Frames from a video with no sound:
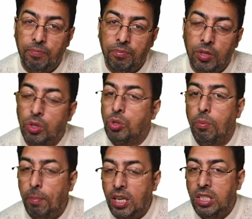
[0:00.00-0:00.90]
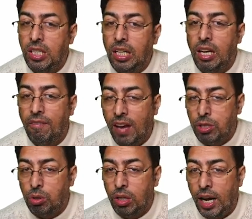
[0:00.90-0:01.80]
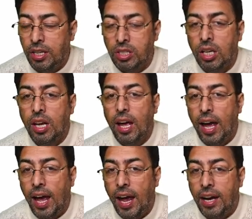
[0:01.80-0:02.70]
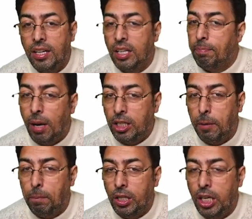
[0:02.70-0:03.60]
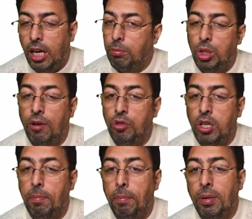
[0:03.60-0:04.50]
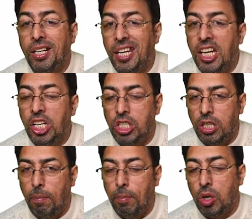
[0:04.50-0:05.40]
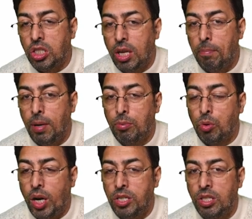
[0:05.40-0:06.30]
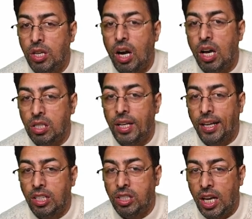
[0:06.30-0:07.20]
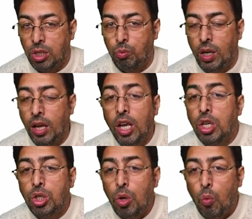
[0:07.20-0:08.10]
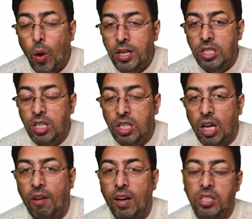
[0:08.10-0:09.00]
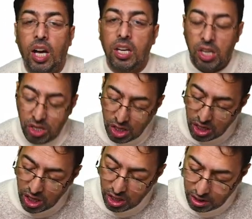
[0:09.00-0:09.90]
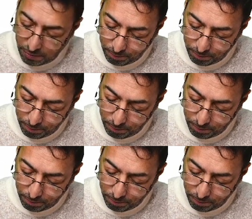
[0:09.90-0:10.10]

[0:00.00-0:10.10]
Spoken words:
So basically a vasculitis and multiple names. You have to remember the each name because sometimes questions are asked like this as well. So what is this Kawasaki's disease?